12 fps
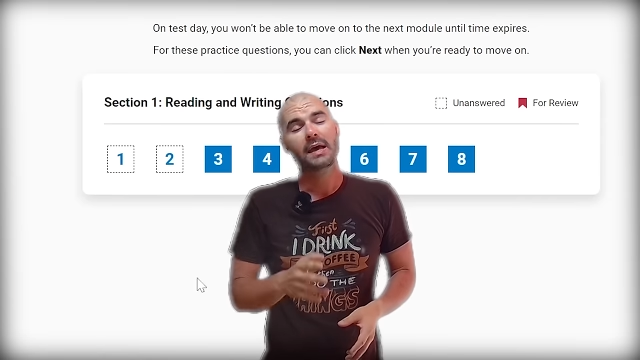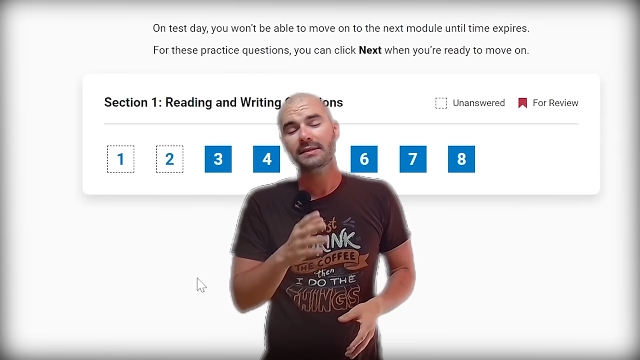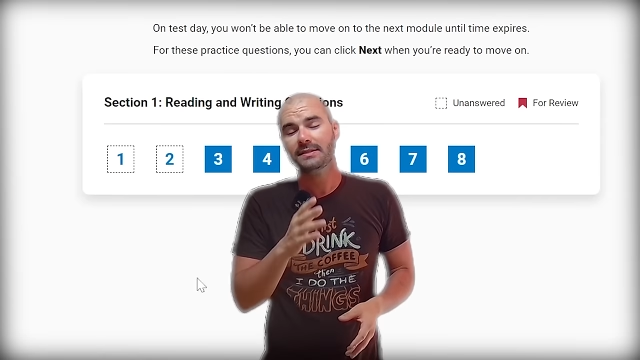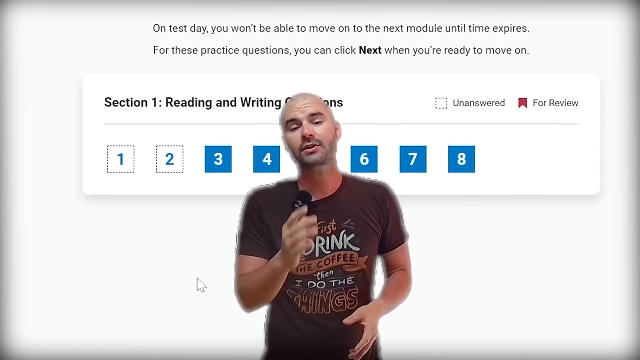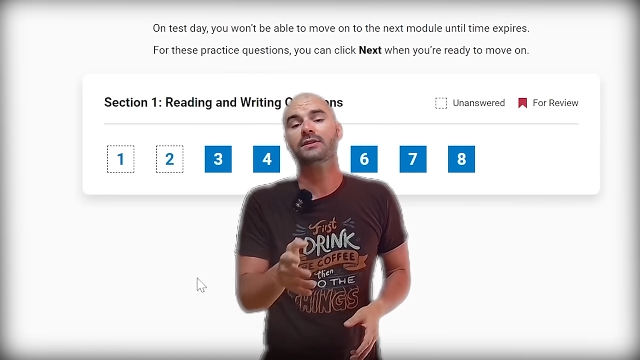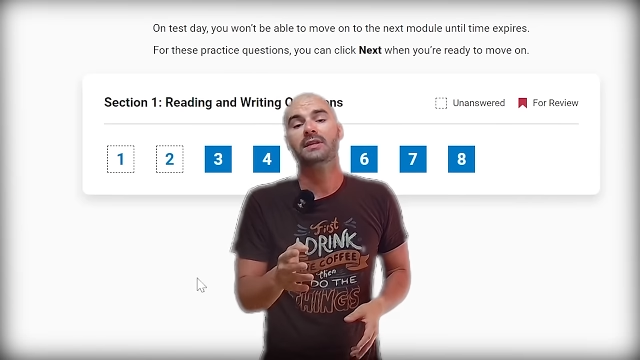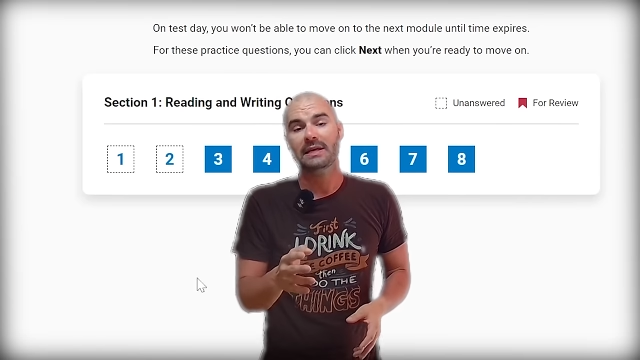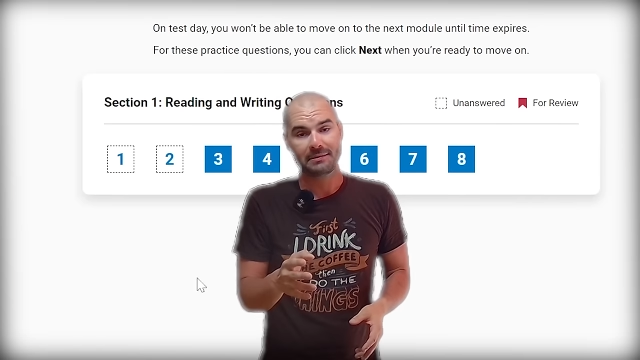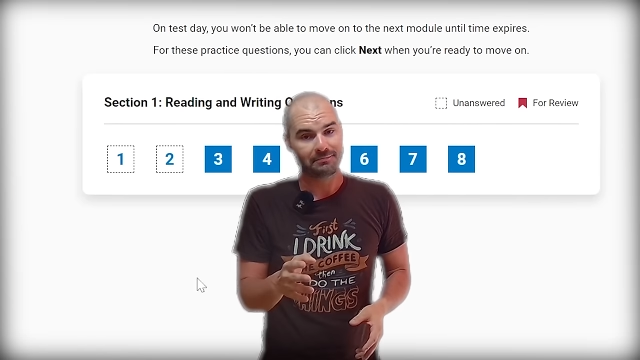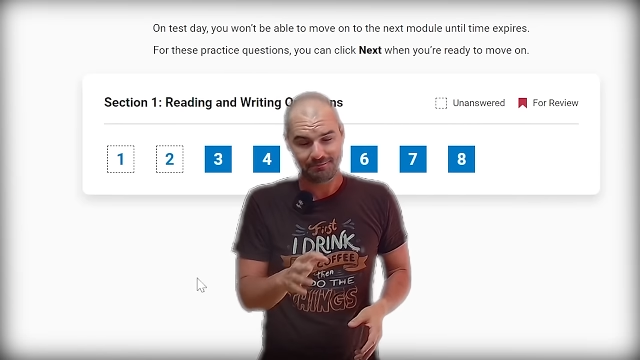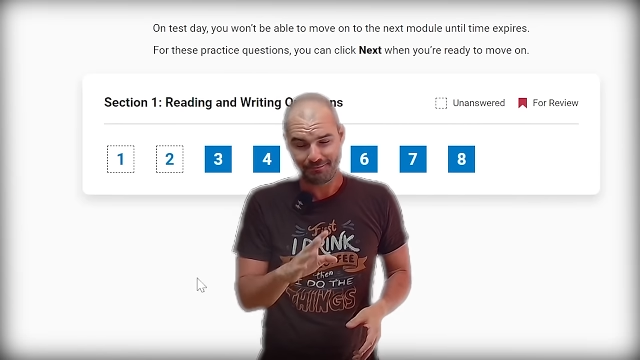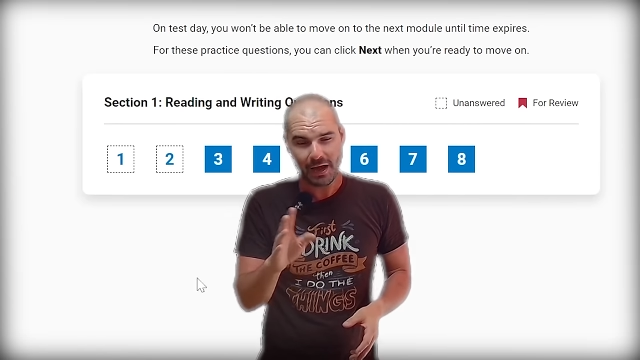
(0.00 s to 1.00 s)
Seriously,
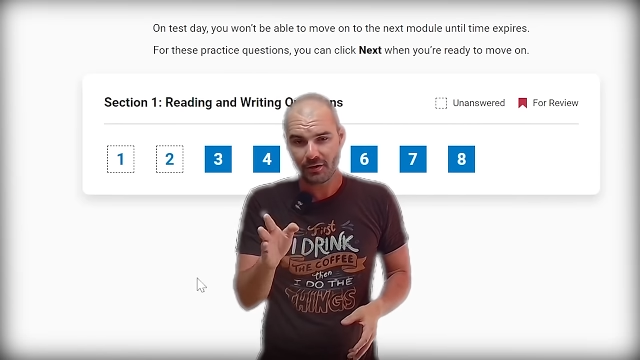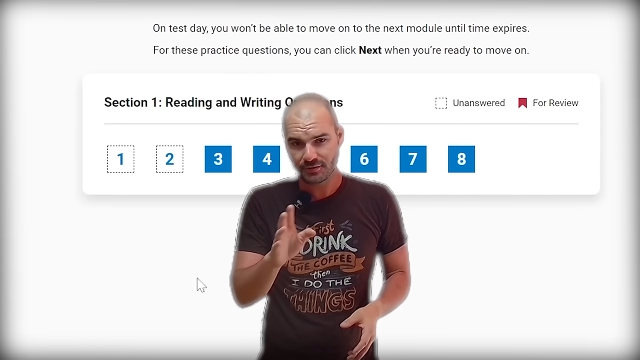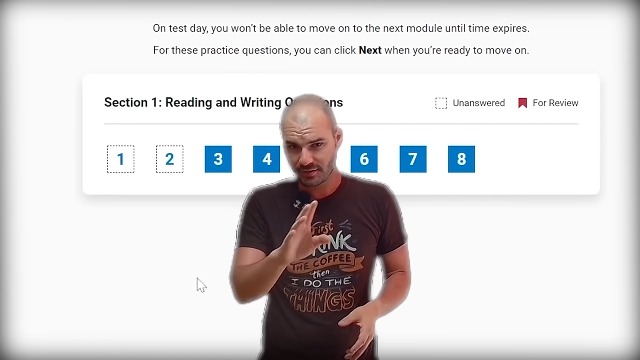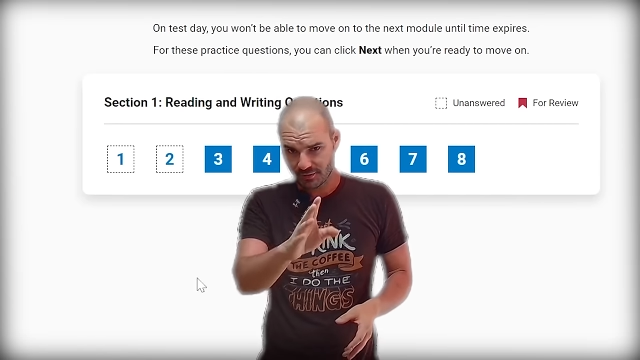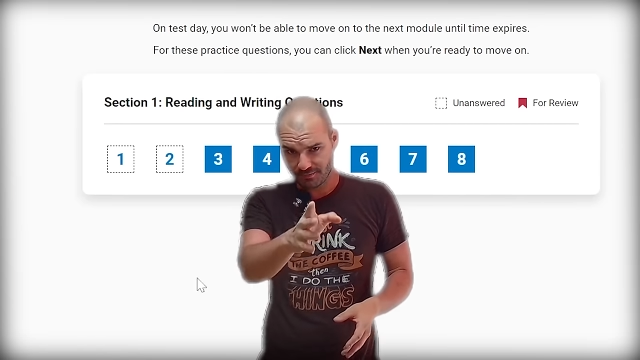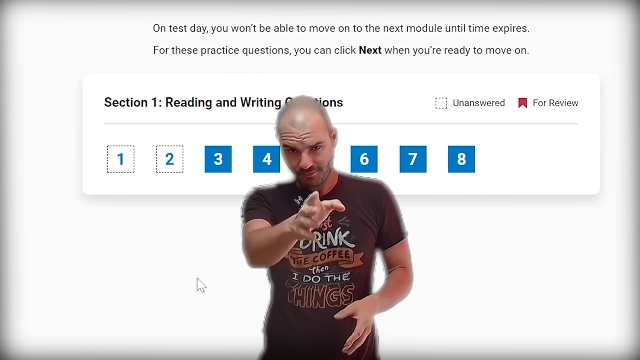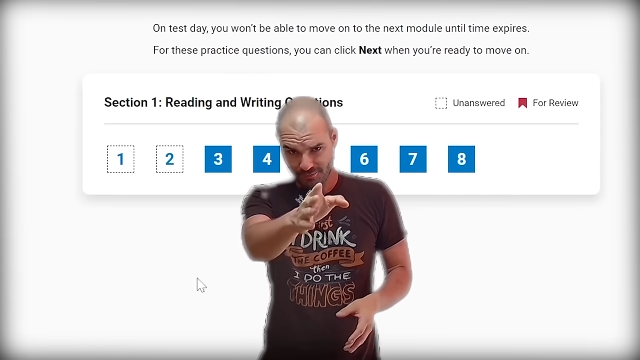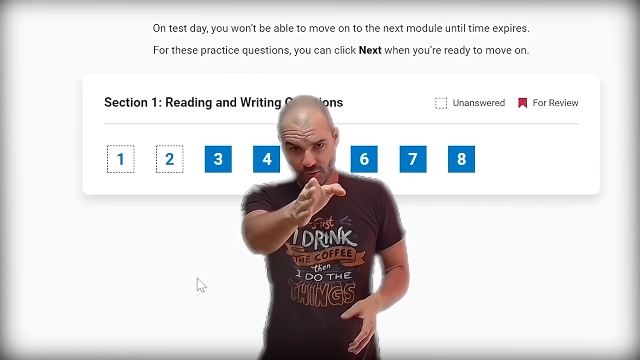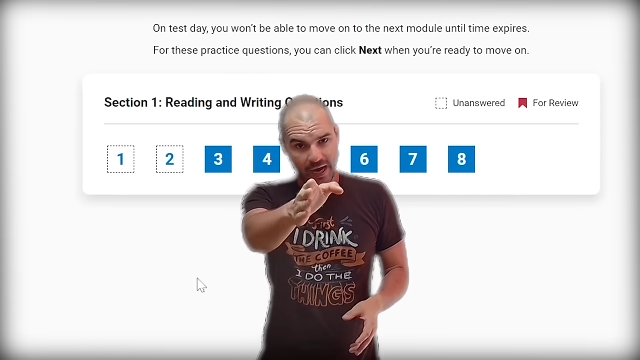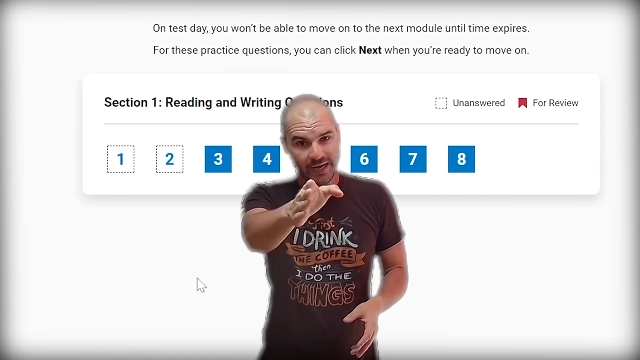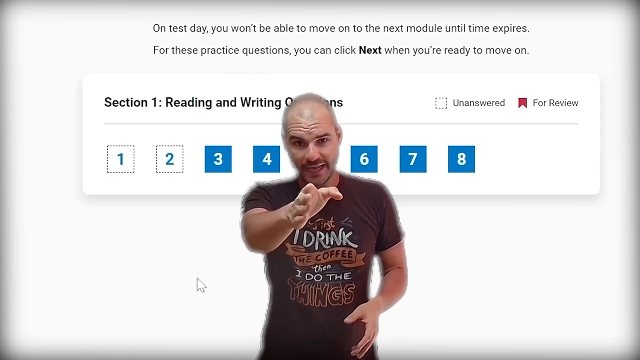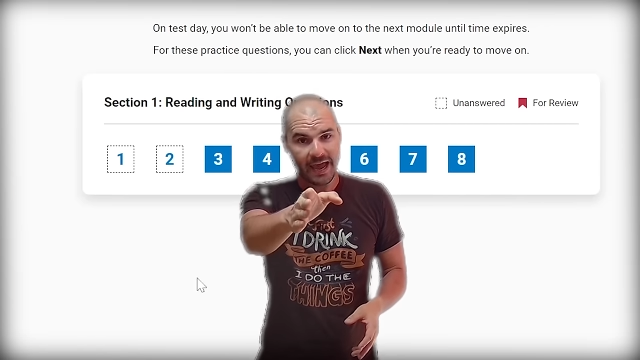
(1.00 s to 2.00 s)
mouse, you
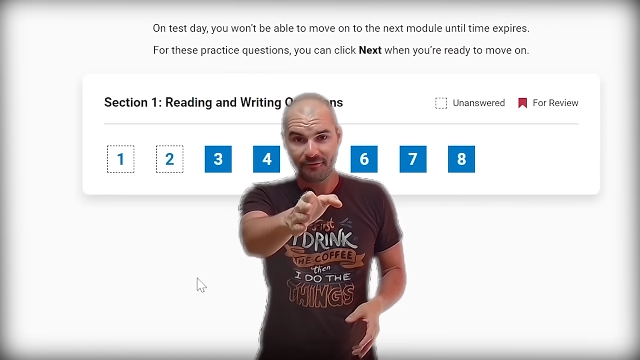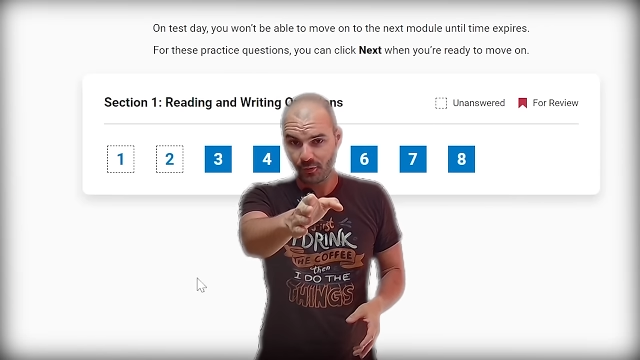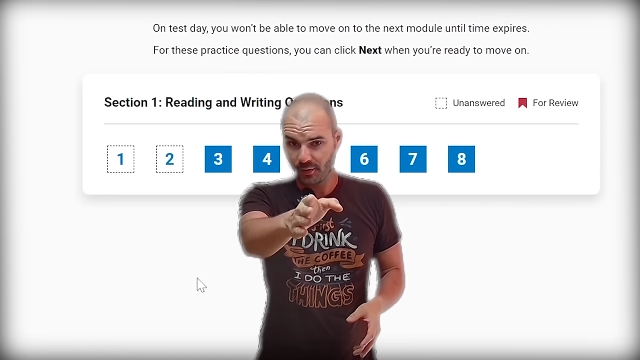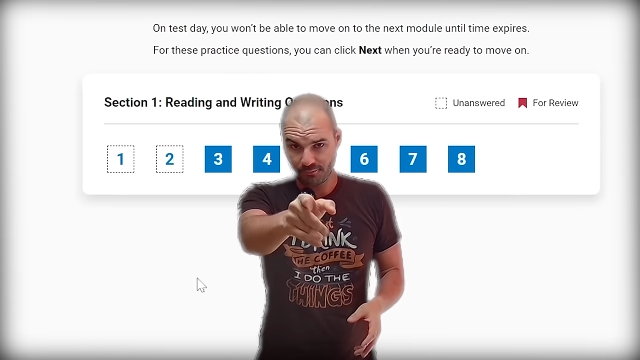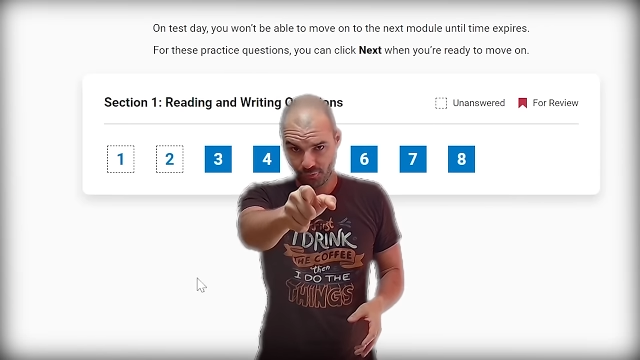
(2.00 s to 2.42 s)
gotta have one.